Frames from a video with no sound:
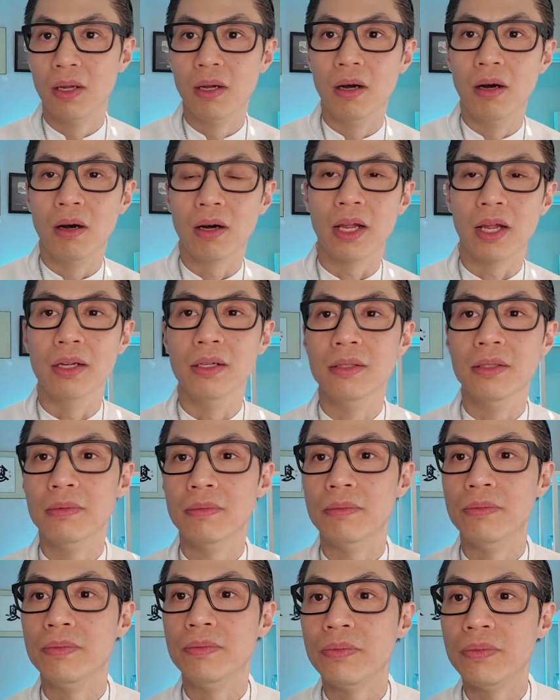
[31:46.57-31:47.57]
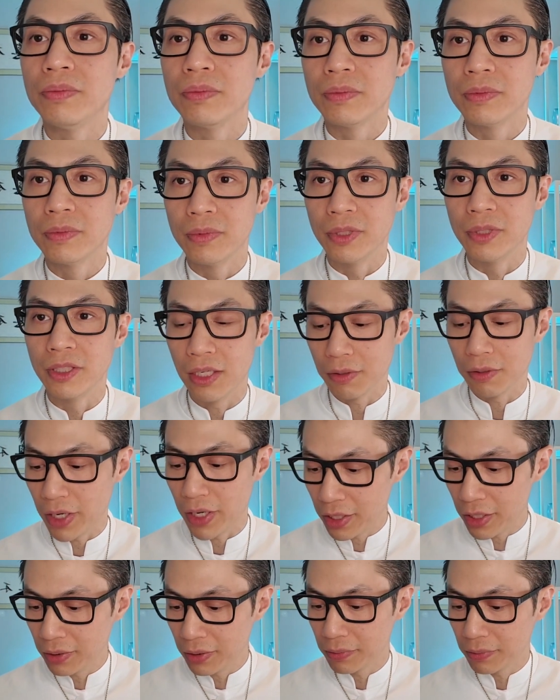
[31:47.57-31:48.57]
Okay, you guys
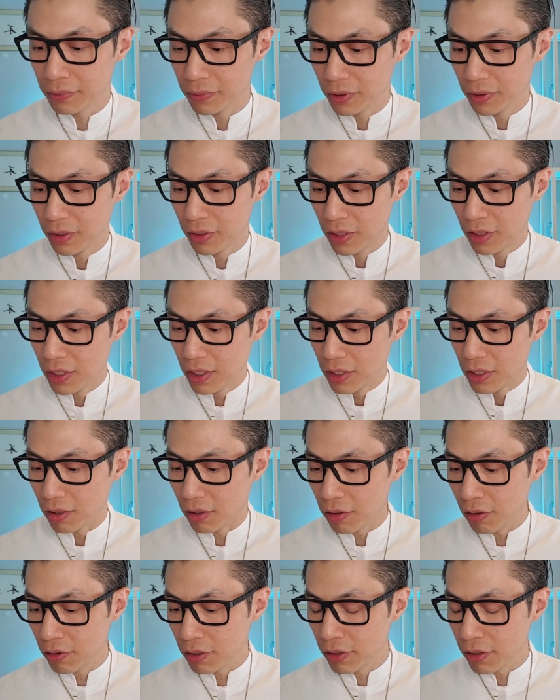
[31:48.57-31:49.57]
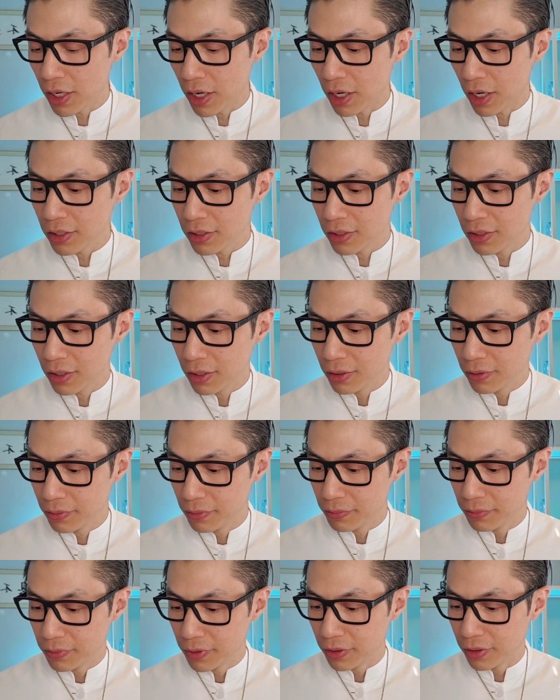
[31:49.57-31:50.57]
ready? So close your eyes.
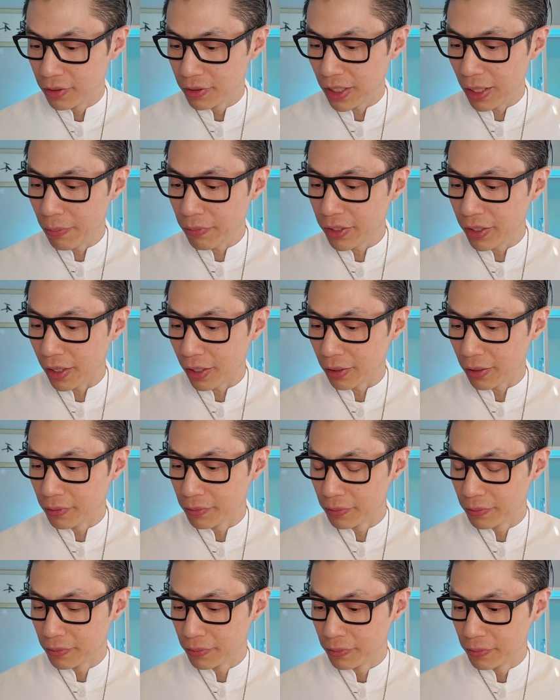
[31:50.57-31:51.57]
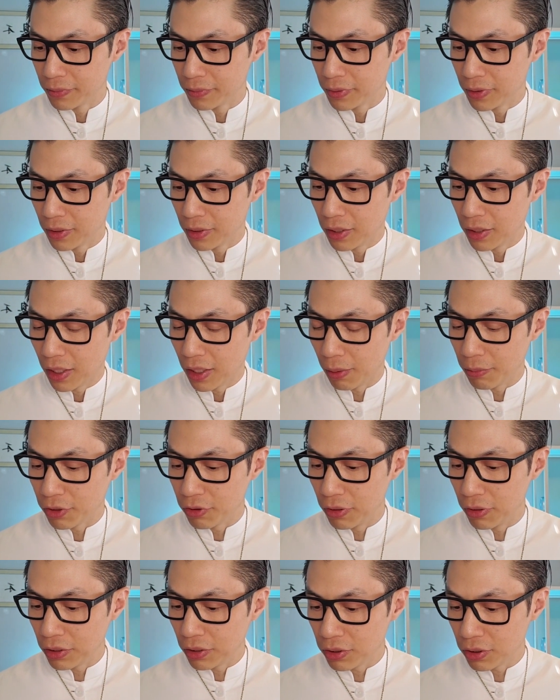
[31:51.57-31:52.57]
Same thing. I'm
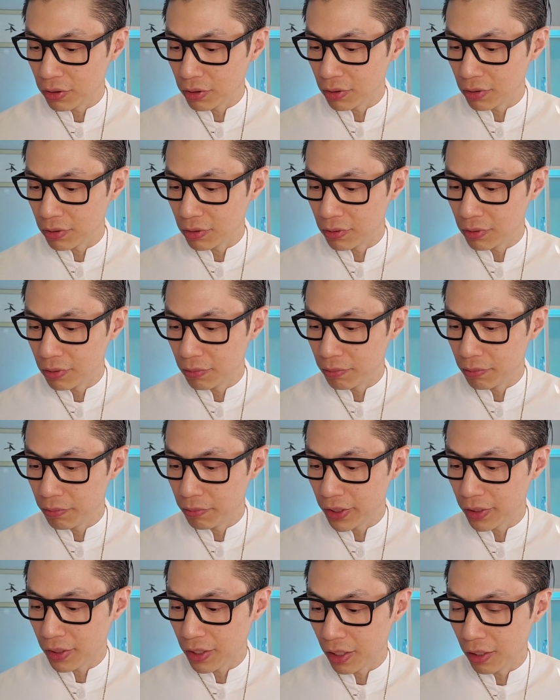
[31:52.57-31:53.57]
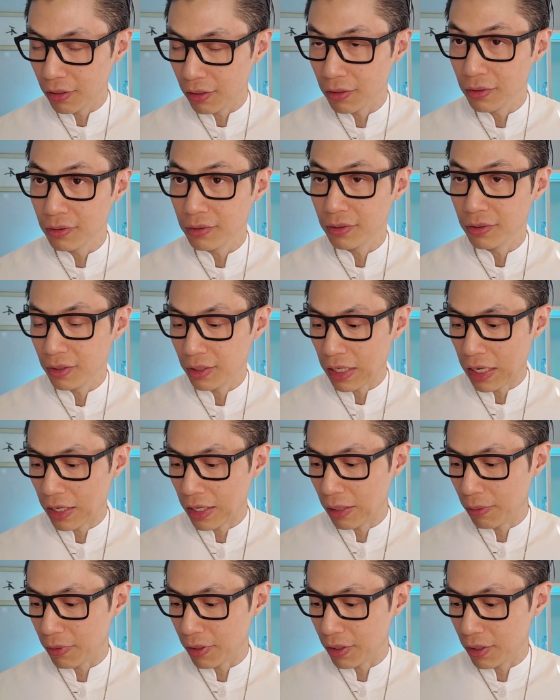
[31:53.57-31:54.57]
going to pick a color and
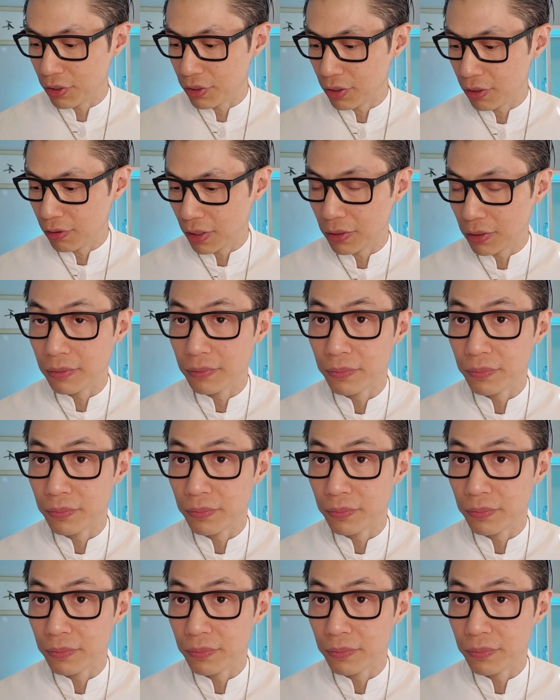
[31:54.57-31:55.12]
I'm going to show it.